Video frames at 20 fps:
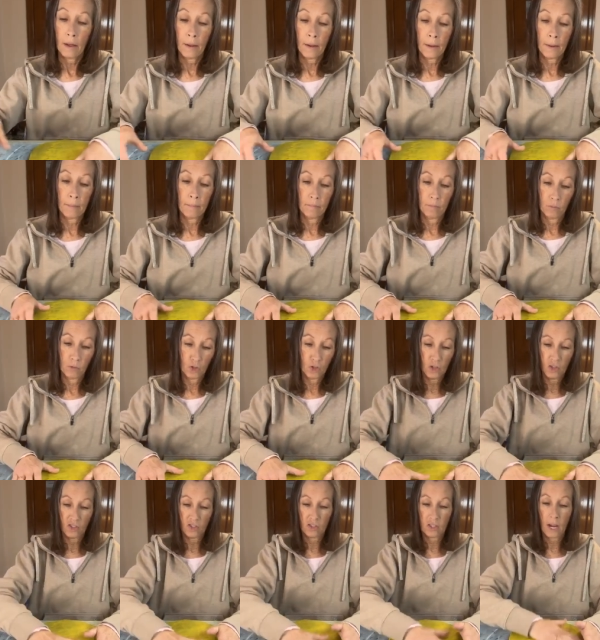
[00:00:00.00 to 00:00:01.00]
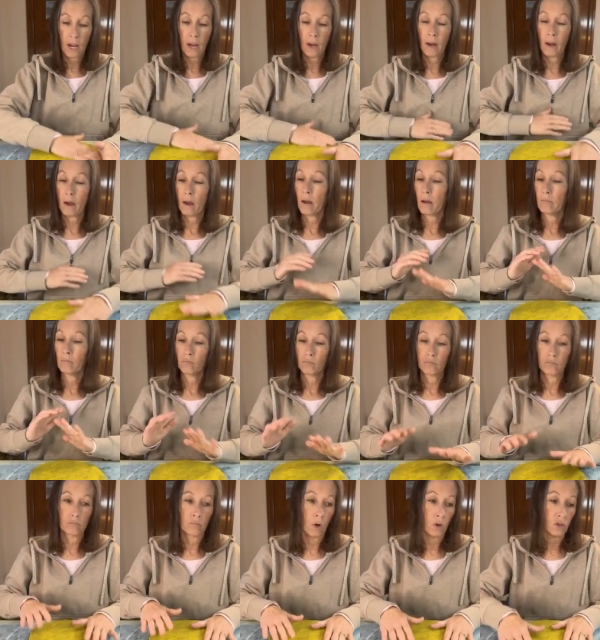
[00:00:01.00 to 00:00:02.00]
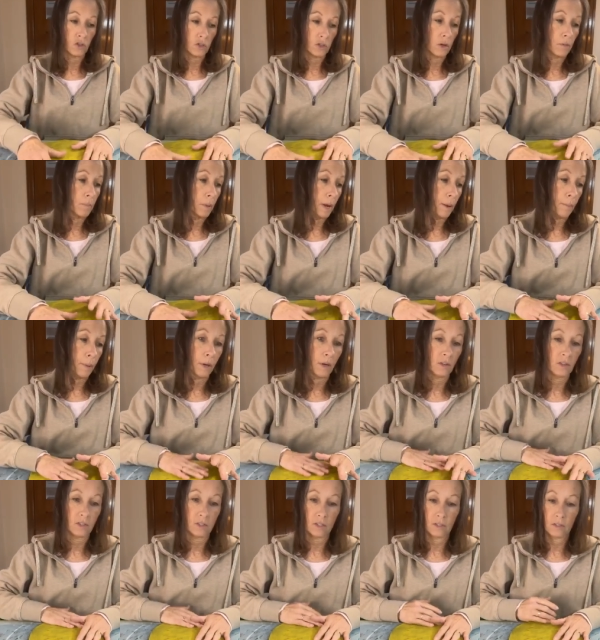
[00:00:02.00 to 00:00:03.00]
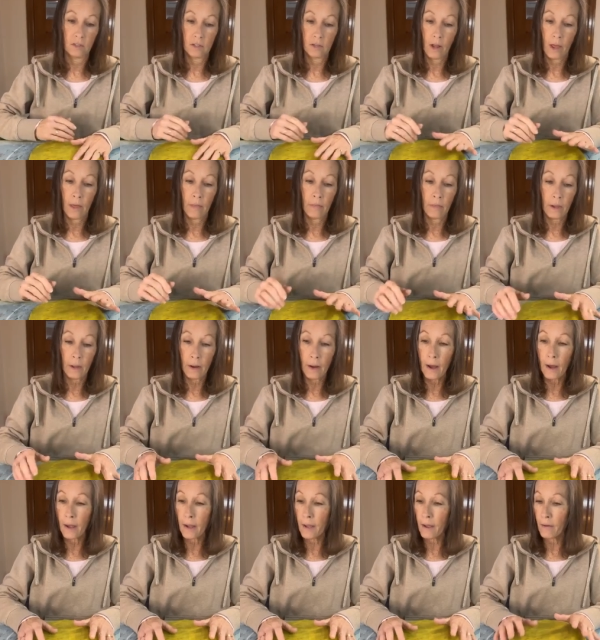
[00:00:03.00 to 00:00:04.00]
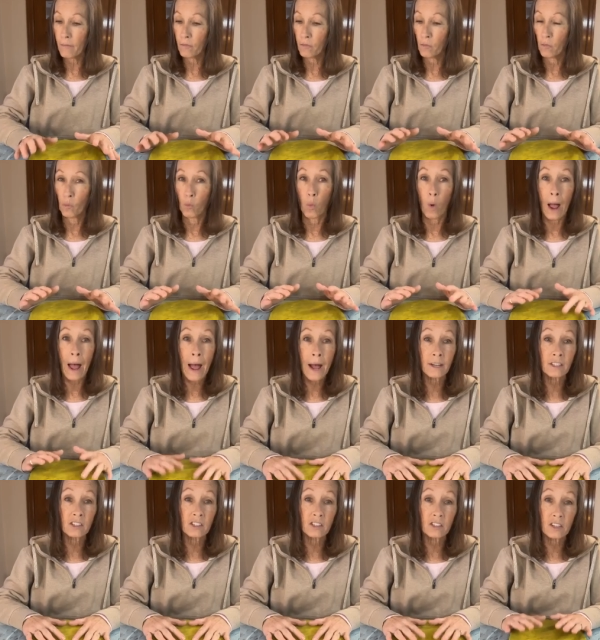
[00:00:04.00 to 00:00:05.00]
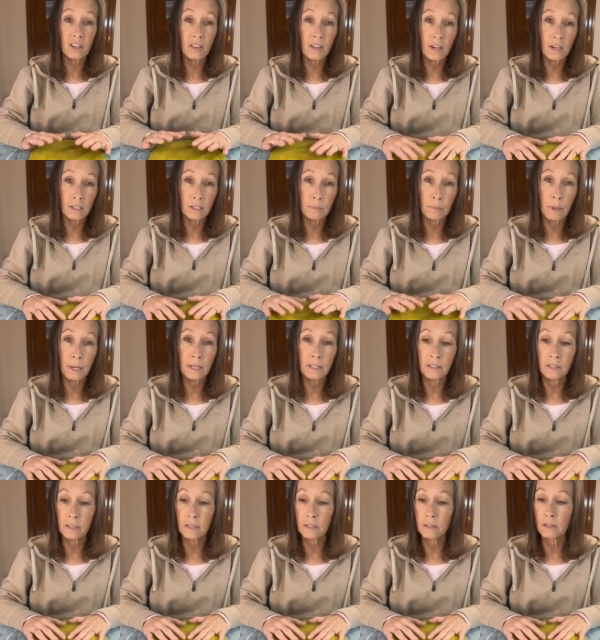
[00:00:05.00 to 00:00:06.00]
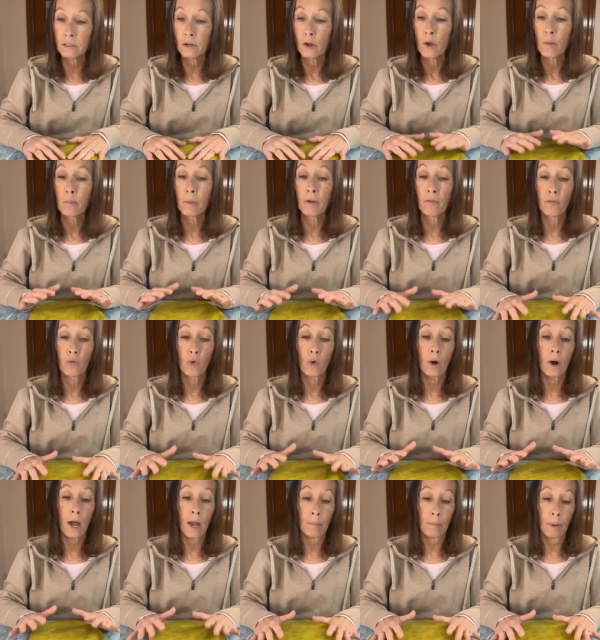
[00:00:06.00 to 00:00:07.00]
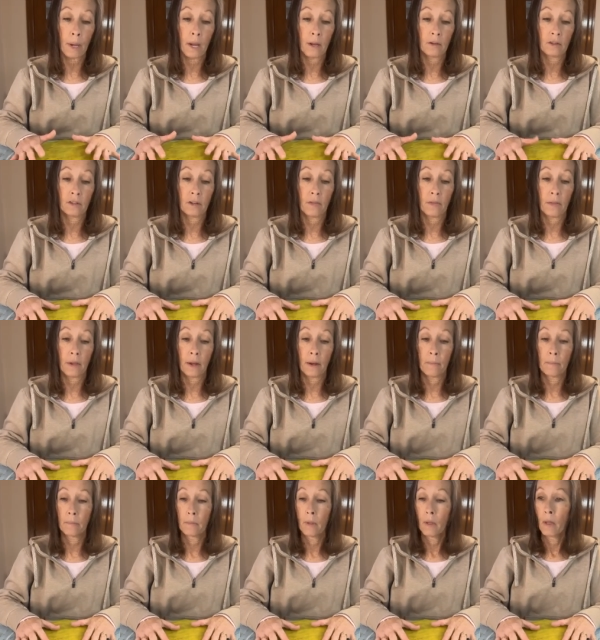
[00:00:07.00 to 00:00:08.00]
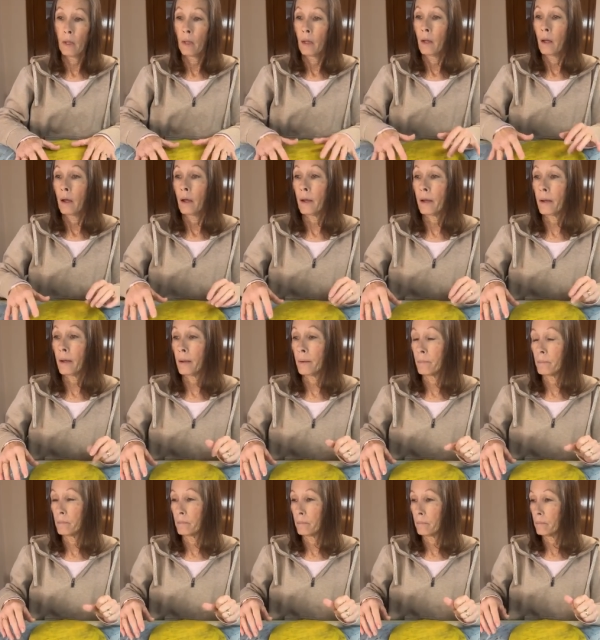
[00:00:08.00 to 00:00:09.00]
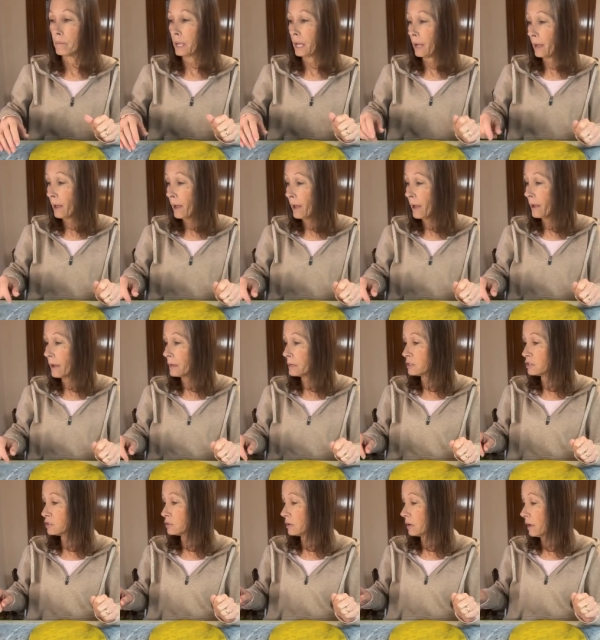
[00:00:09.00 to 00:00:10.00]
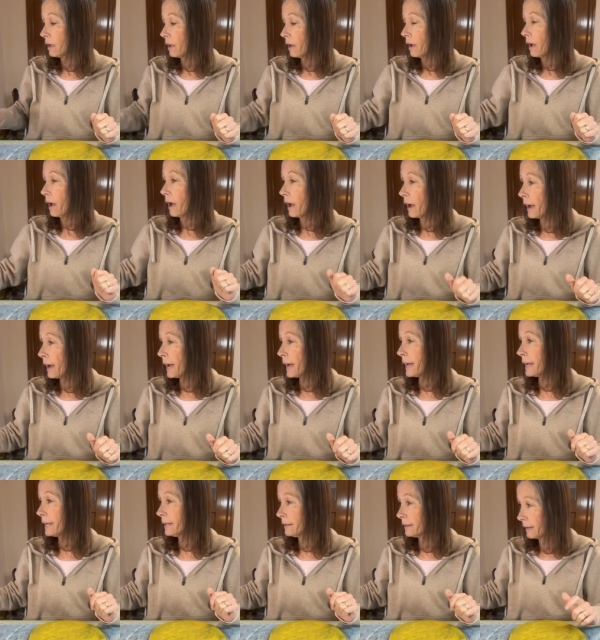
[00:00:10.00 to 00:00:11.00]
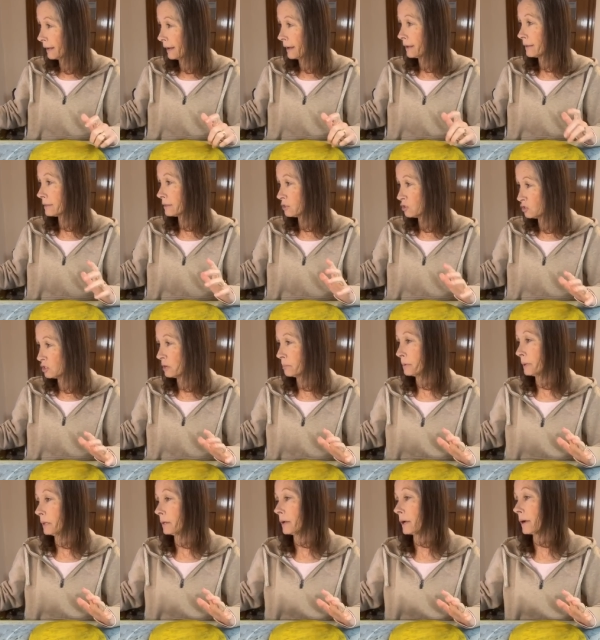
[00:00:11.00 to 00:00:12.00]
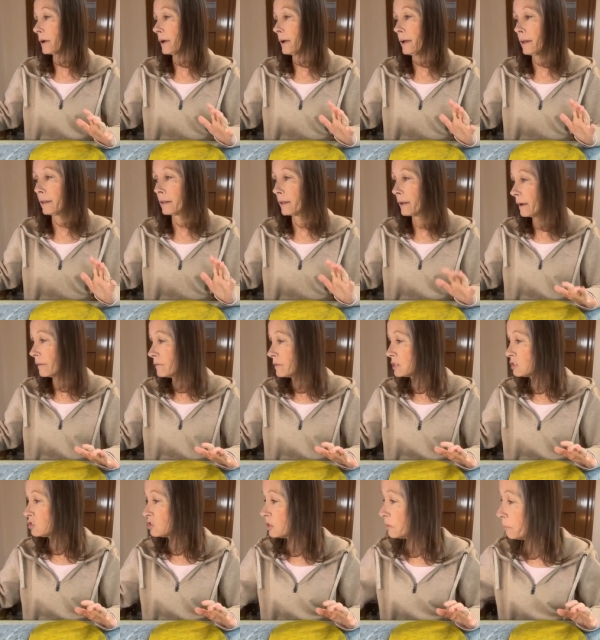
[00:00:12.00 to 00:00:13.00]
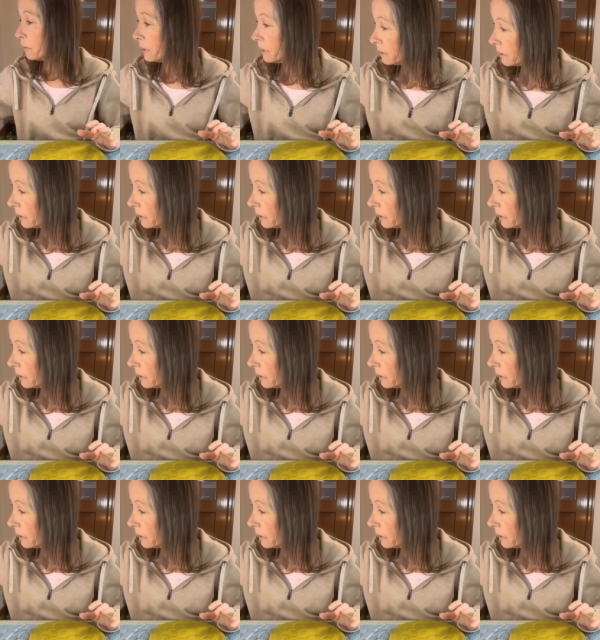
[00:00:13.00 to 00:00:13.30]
to stain most of my pieces. And then I have waxed these pieces before I painted them because I like the chippy look. I love the chippy